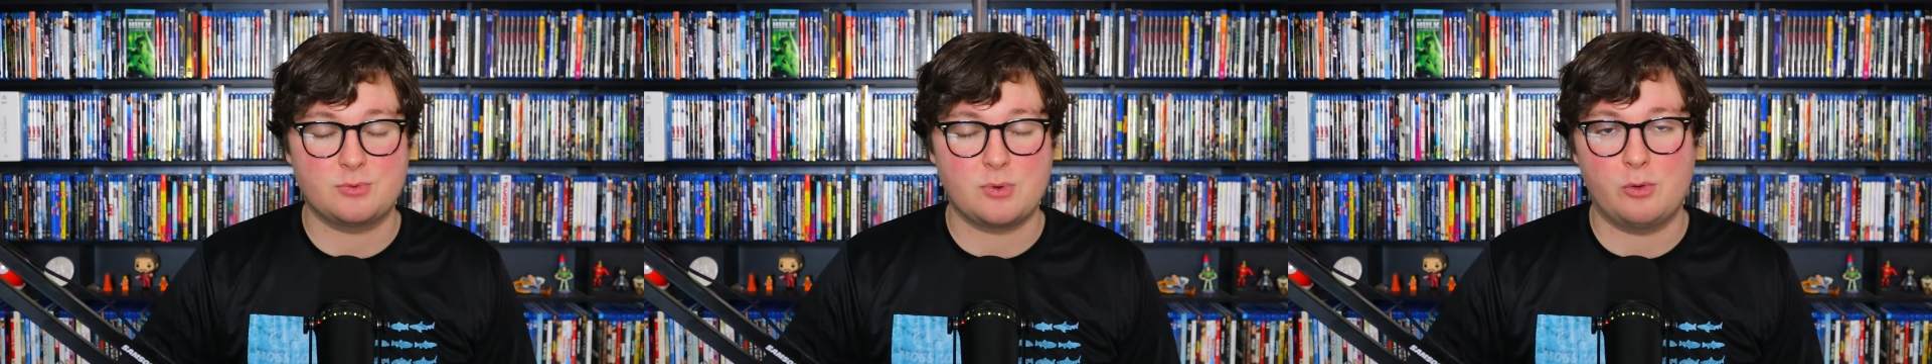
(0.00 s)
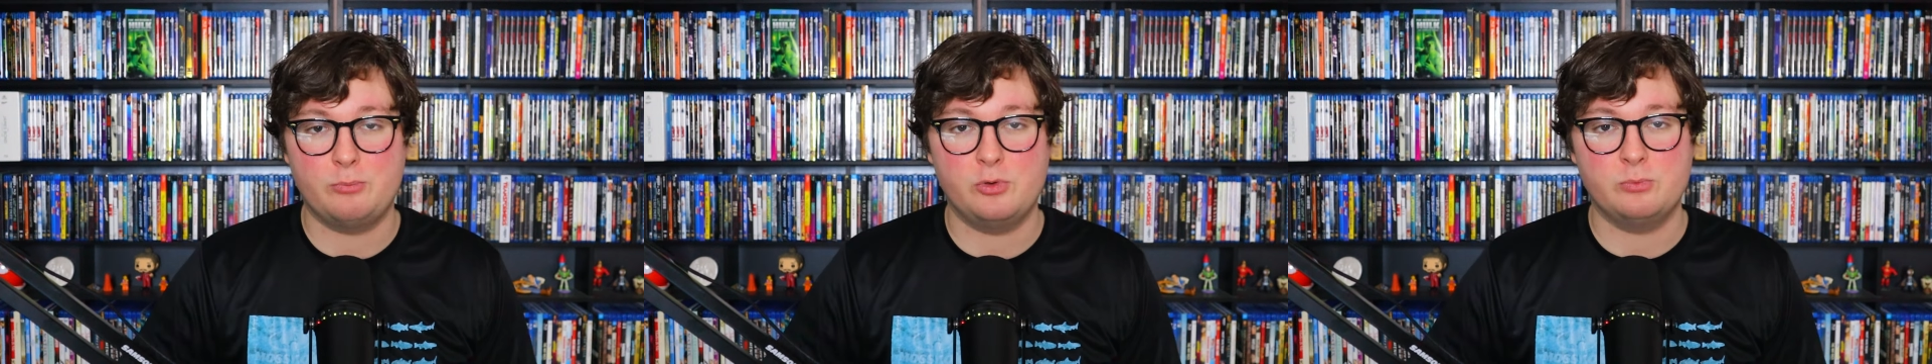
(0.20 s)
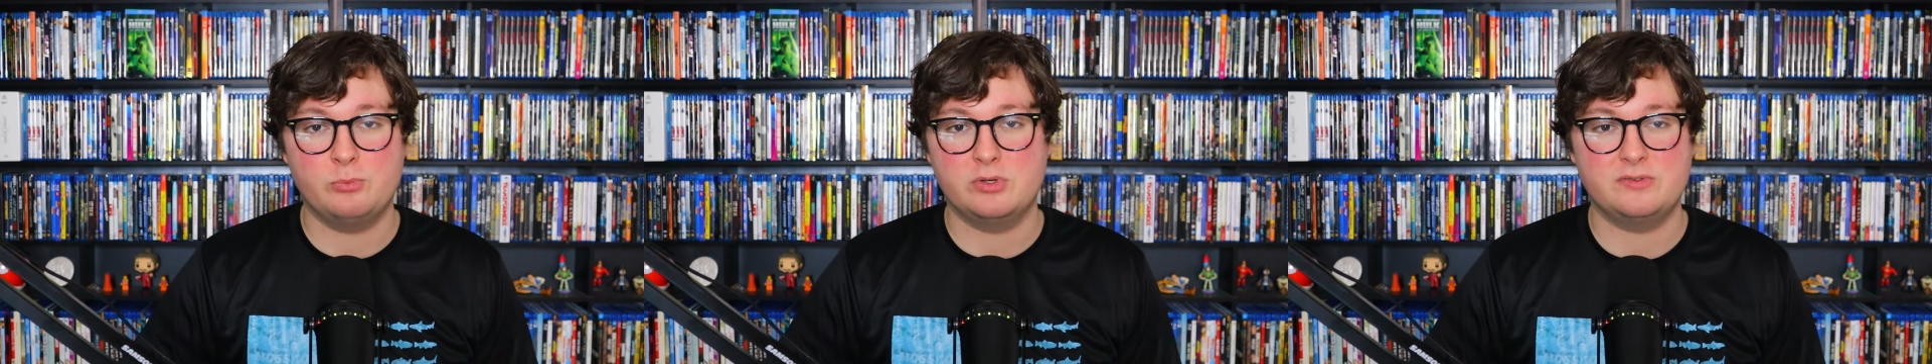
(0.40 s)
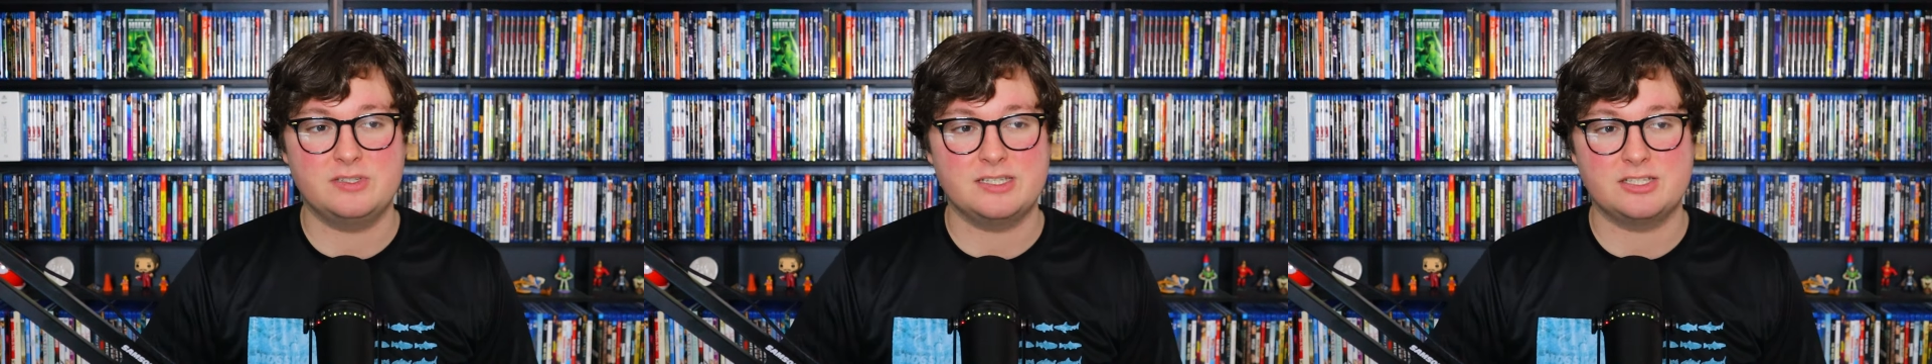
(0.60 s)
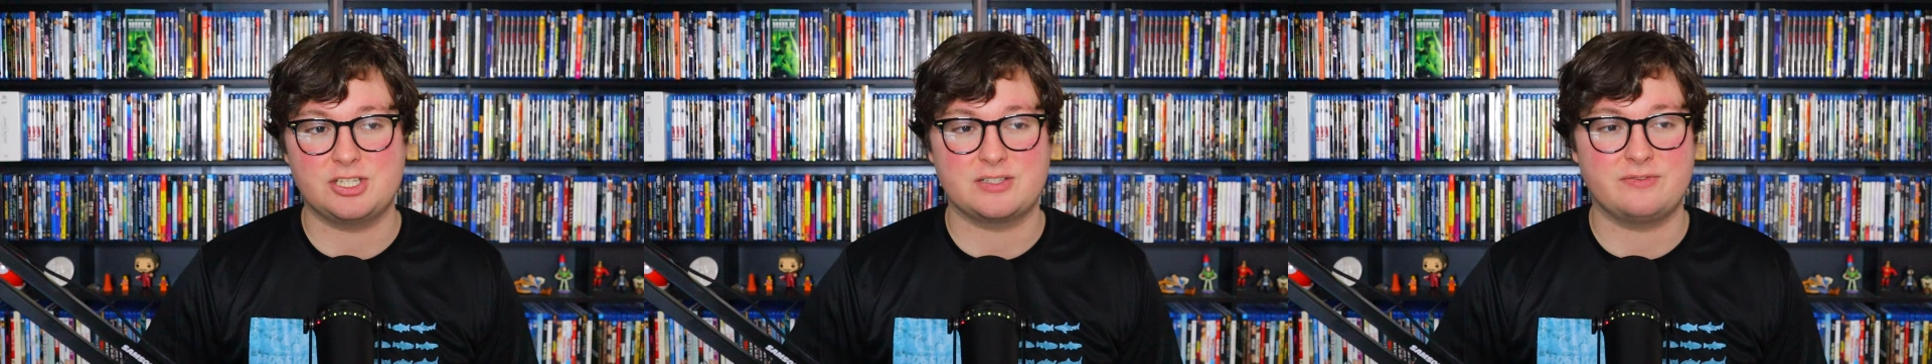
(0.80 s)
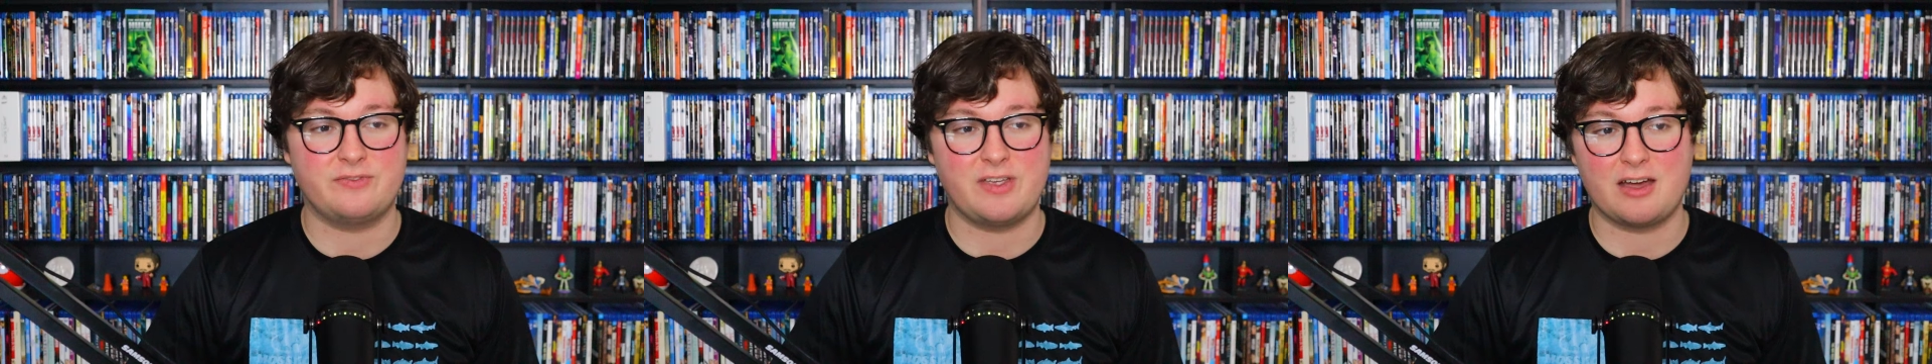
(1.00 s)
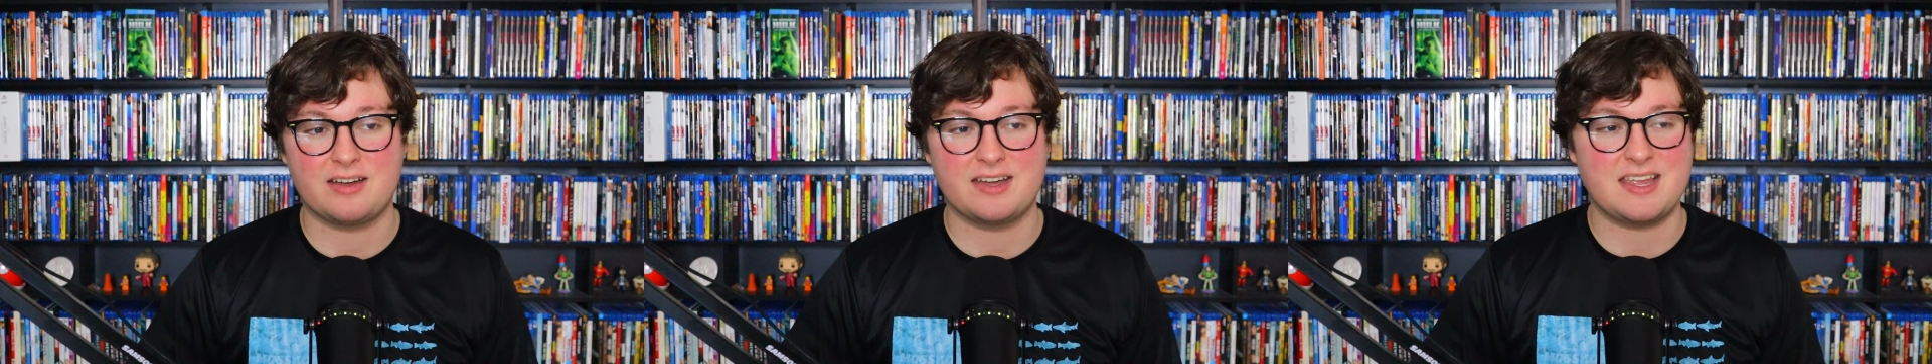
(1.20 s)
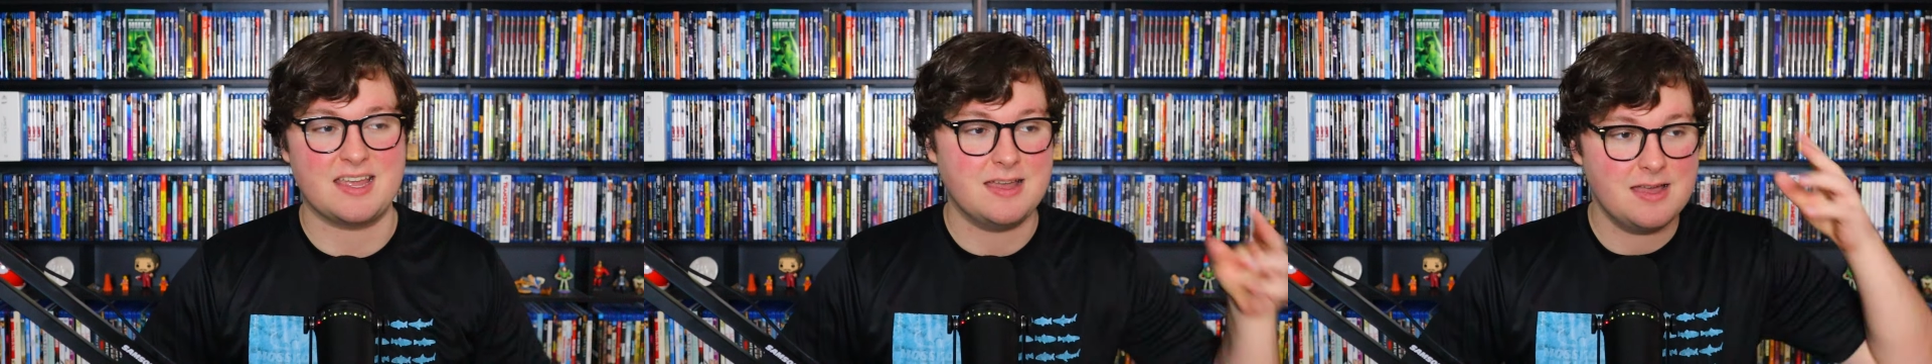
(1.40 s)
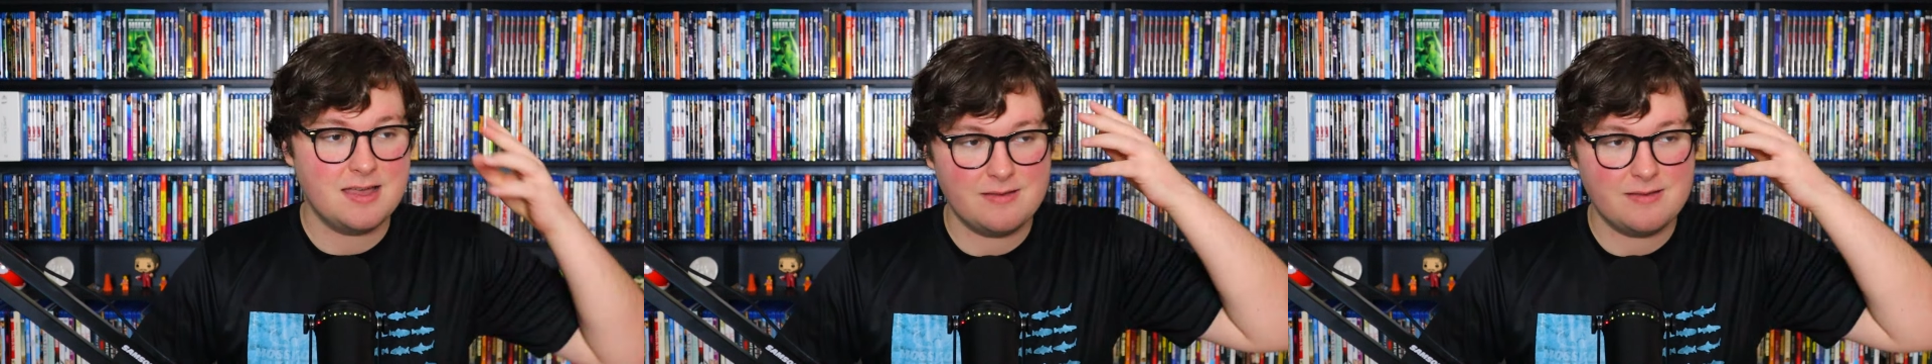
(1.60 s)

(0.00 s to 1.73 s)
Rebel Moon movies just very